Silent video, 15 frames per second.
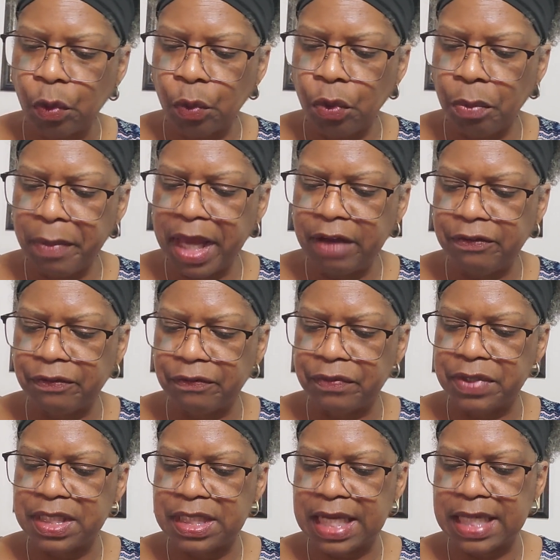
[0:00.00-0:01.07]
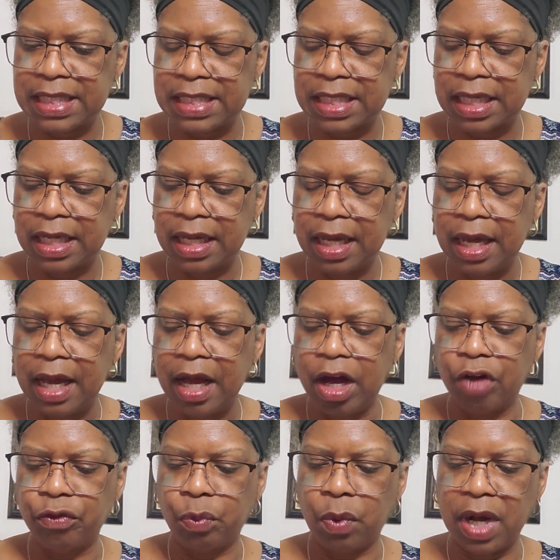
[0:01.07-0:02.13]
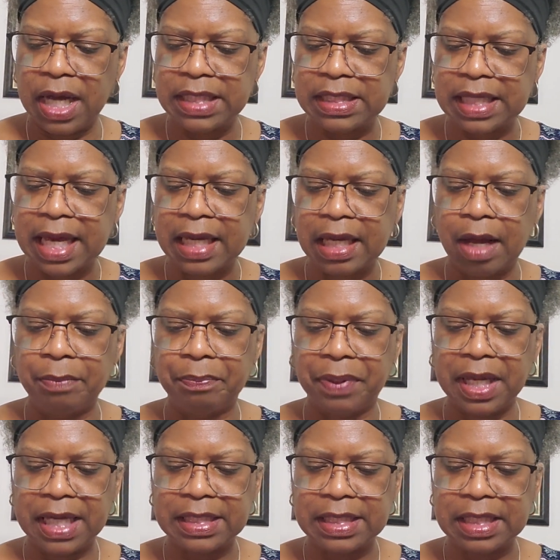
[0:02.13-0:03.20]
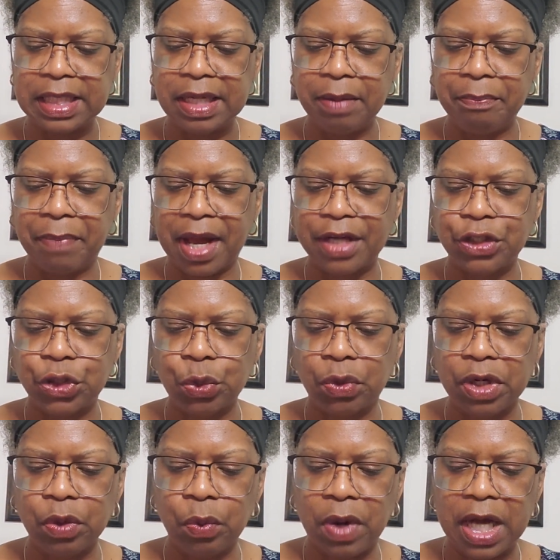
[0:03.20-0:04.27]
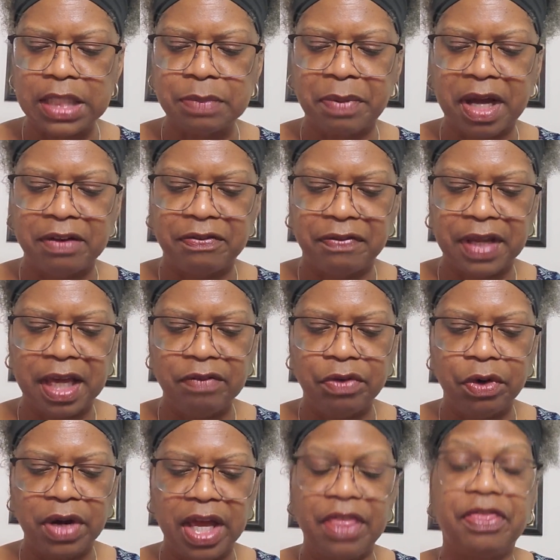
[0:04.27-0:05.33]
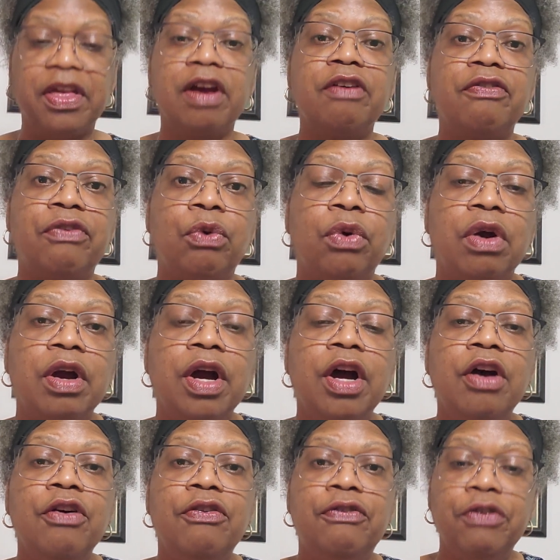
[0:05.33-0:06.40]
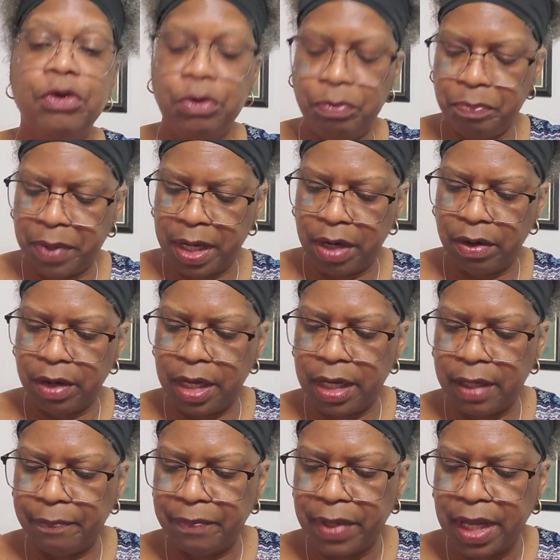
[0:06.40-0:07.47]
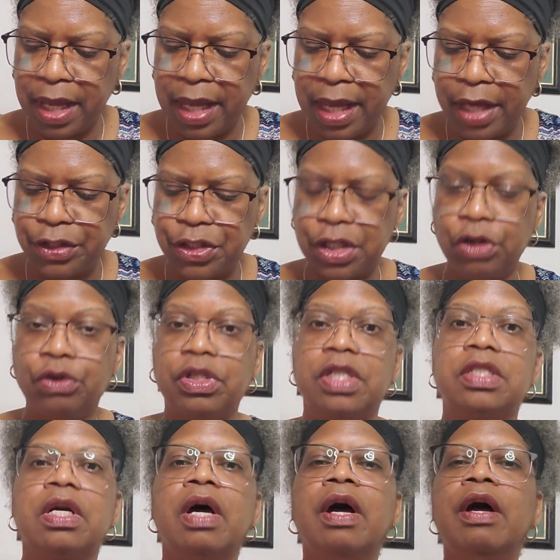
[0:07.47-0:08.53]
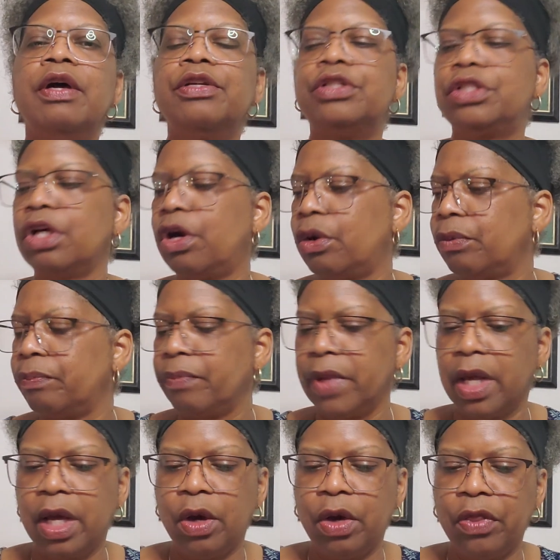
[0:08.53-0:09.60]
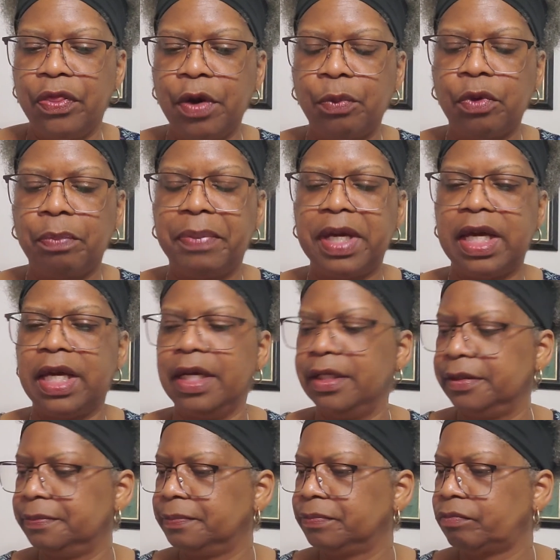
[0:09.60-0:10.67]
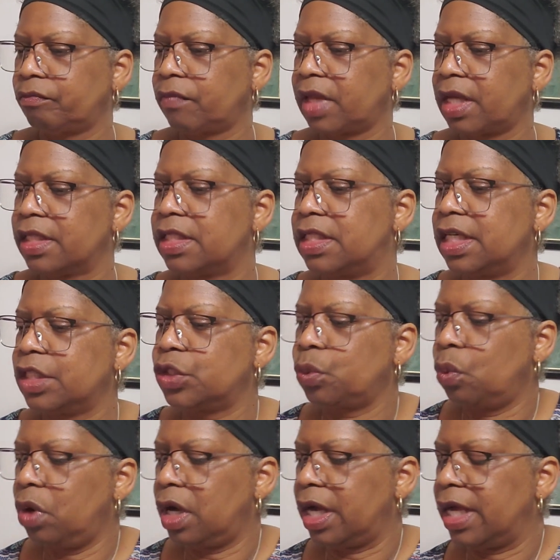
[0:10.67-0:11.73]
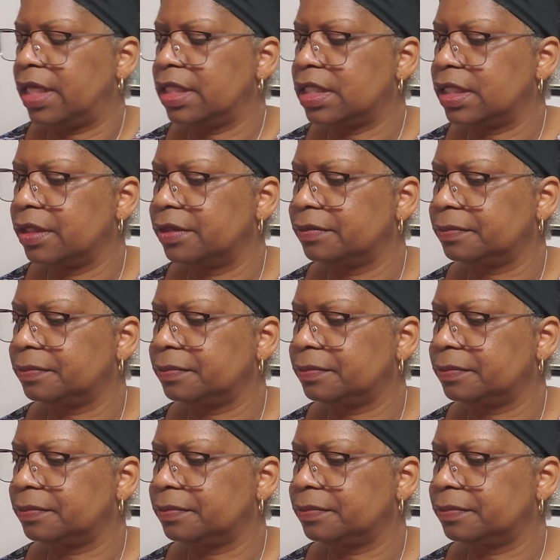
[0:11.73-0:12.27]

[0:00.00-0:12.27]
will make sense of wine's complexity by sorting wines by flavor and therefore food pairing synergies. So there will be 6 wines.